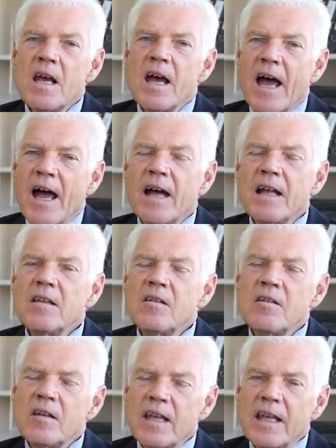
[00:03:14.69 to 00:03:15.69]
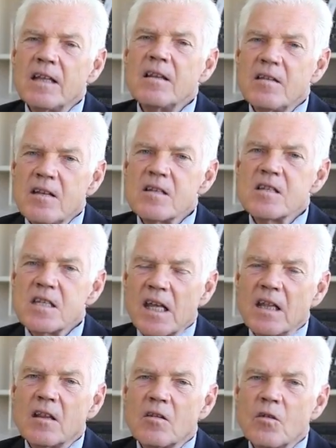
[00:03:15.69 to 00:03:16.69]
and in this
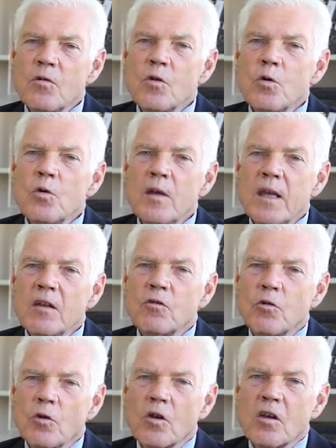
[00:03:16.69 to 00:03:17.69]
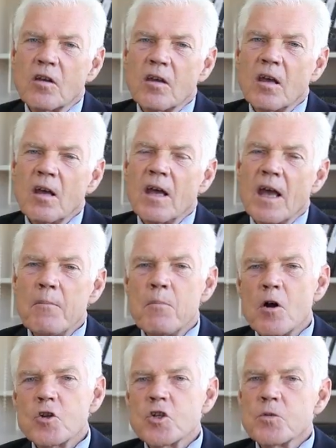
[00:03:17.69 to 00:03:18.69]
interview, he took a
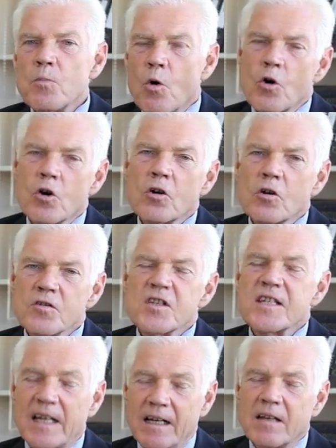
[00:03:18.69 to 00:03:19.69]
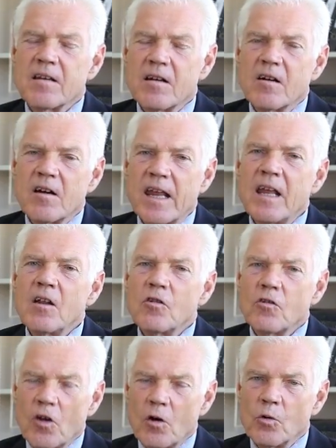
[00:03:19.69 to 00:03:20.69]
much more conciliatory
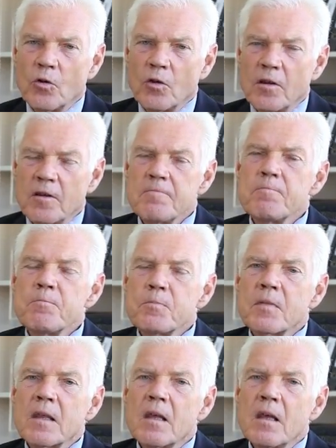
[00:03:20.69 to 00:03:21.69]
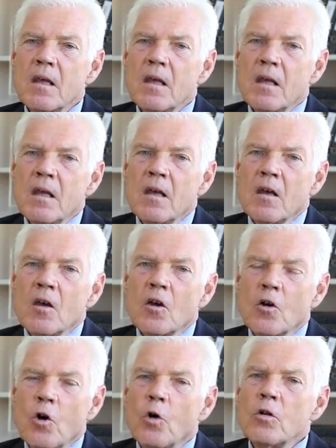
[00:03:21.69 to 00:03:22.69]
tone.
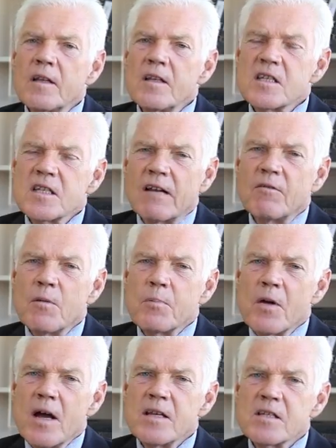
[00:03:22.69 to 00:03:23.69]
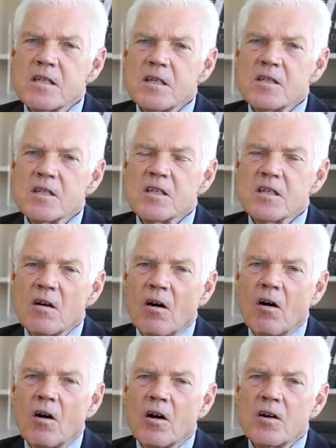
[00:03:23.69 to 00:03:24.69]
Gold and silver prices
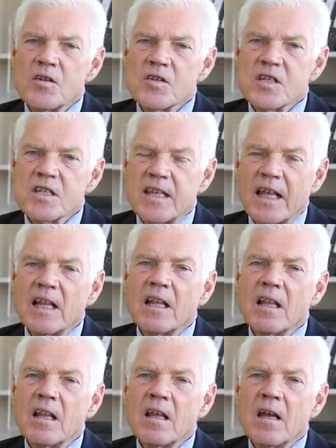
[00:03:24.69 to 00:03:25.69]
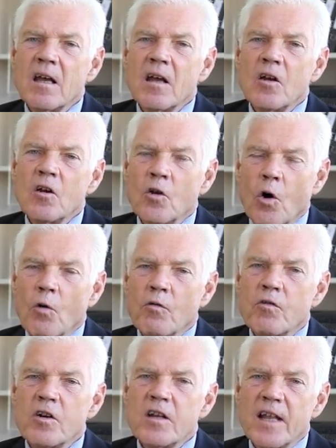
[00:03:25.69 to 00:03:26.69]
are still
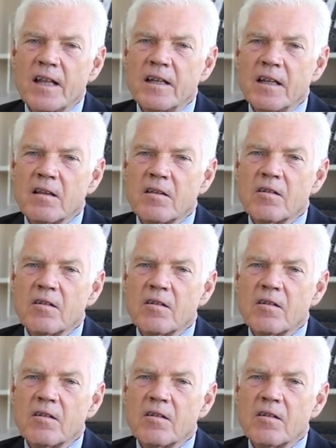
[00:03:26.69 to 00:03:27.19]
lower than